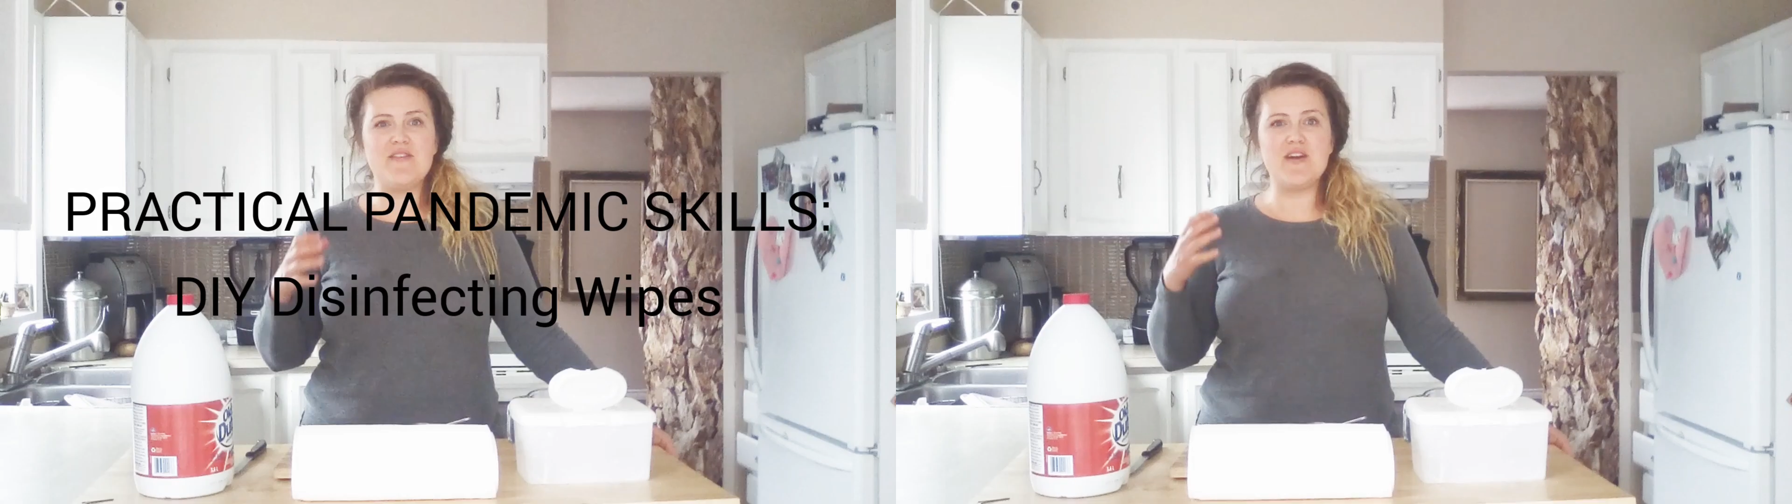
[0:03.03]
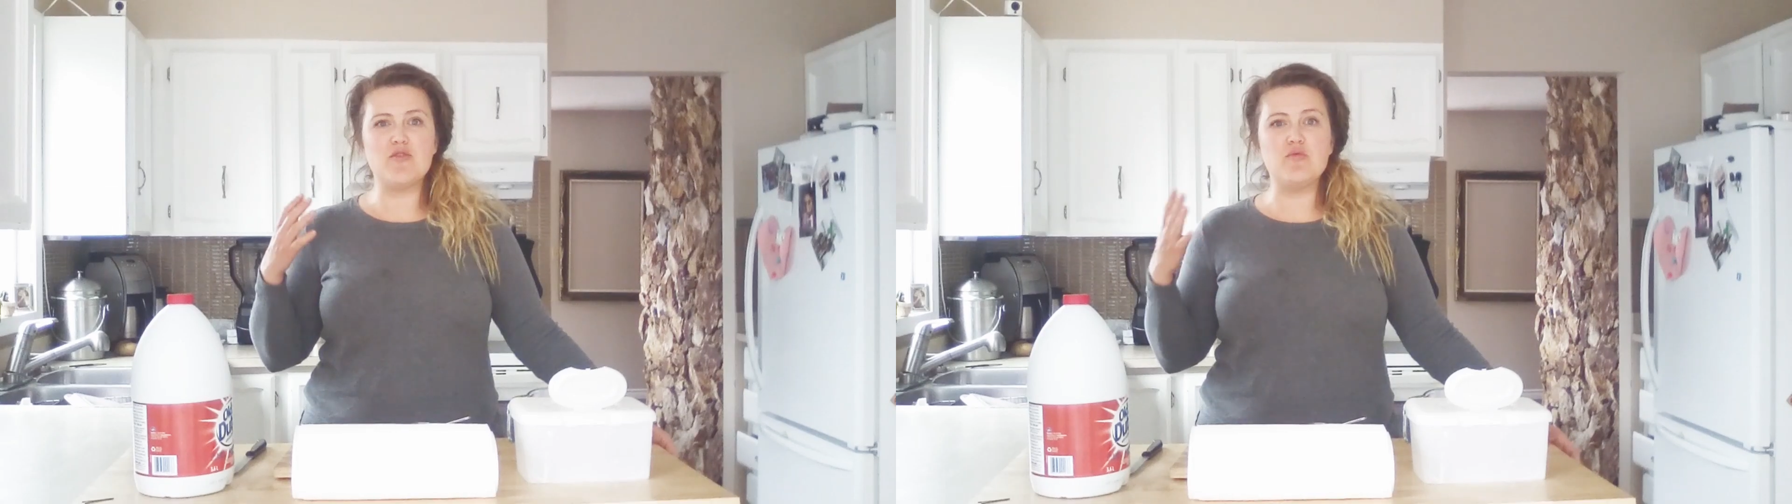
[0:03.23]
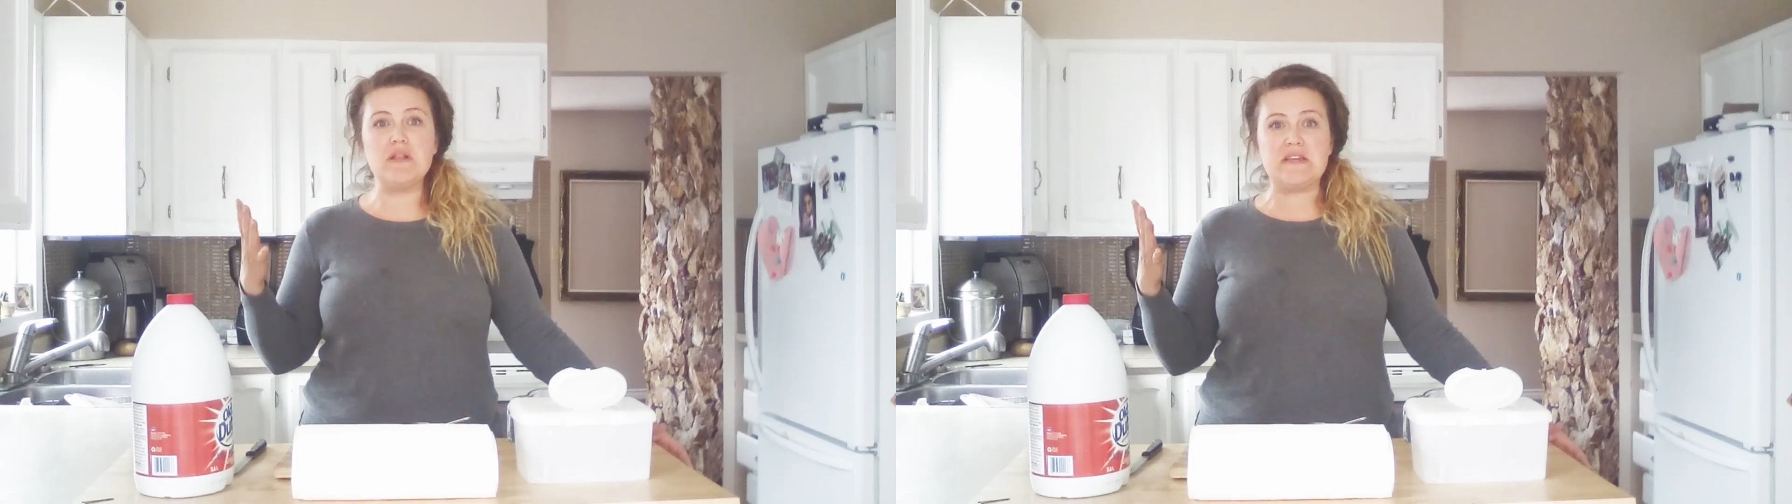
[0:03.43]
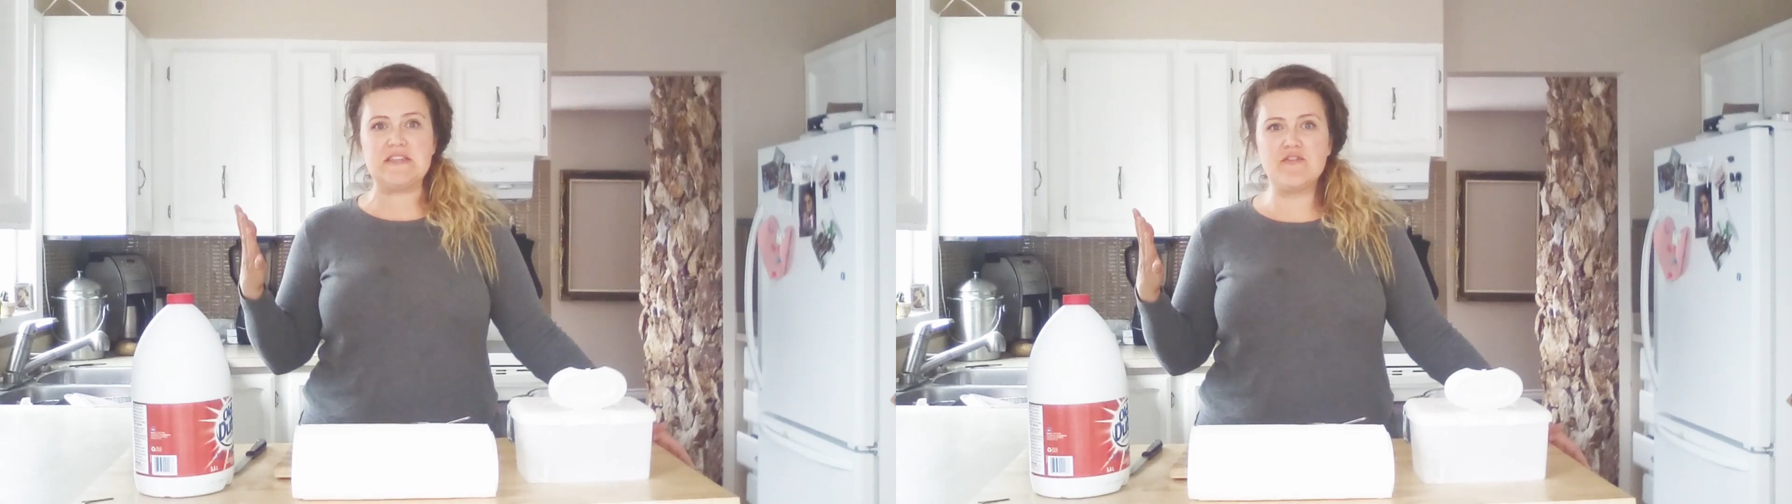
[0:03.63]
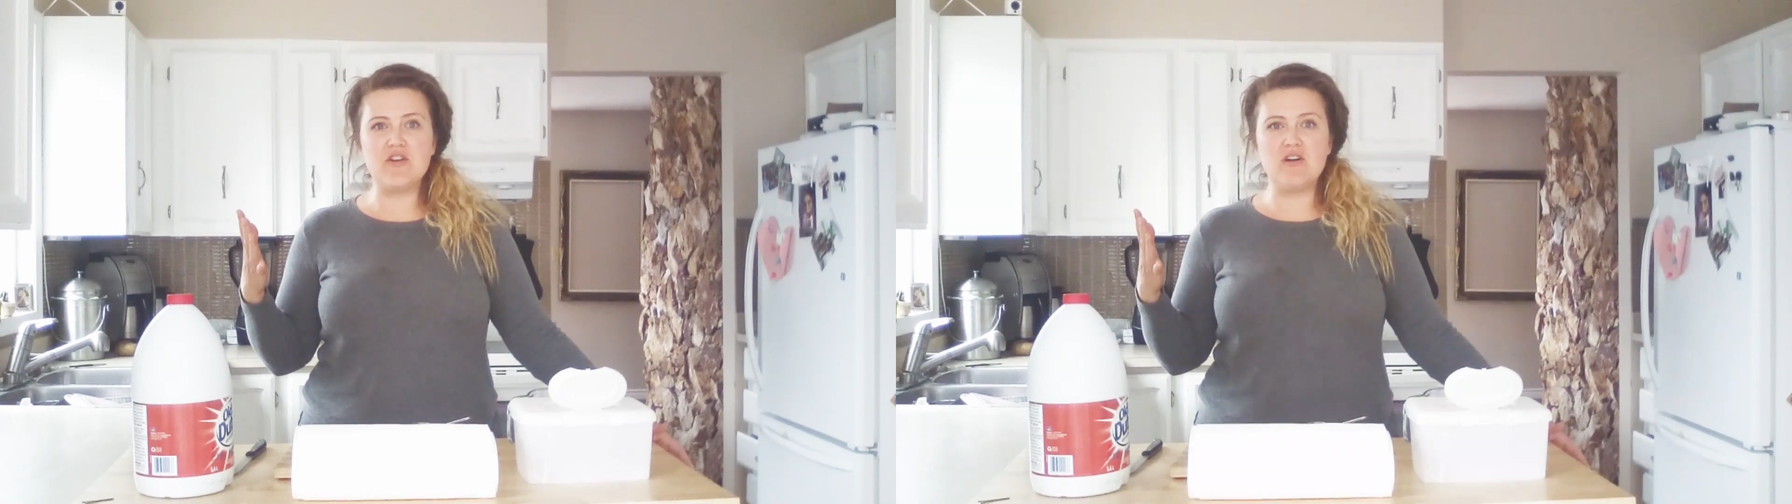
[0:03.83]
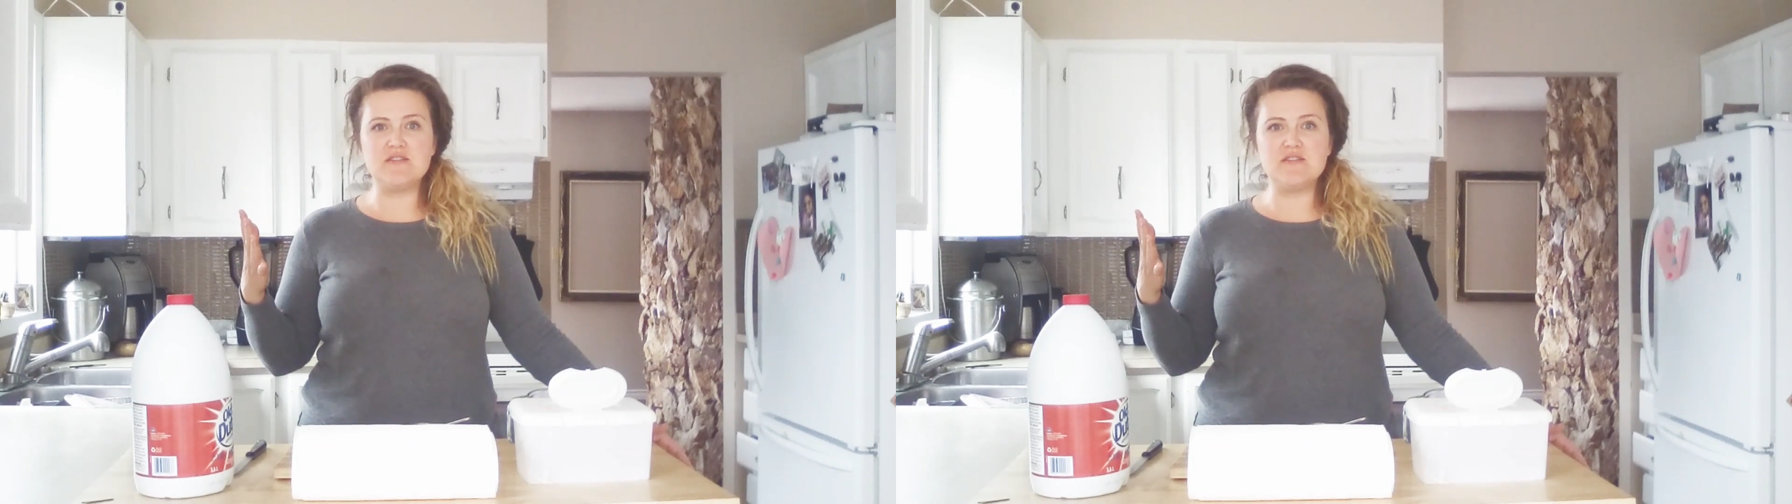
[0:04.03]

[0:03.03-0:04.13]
had a really difficult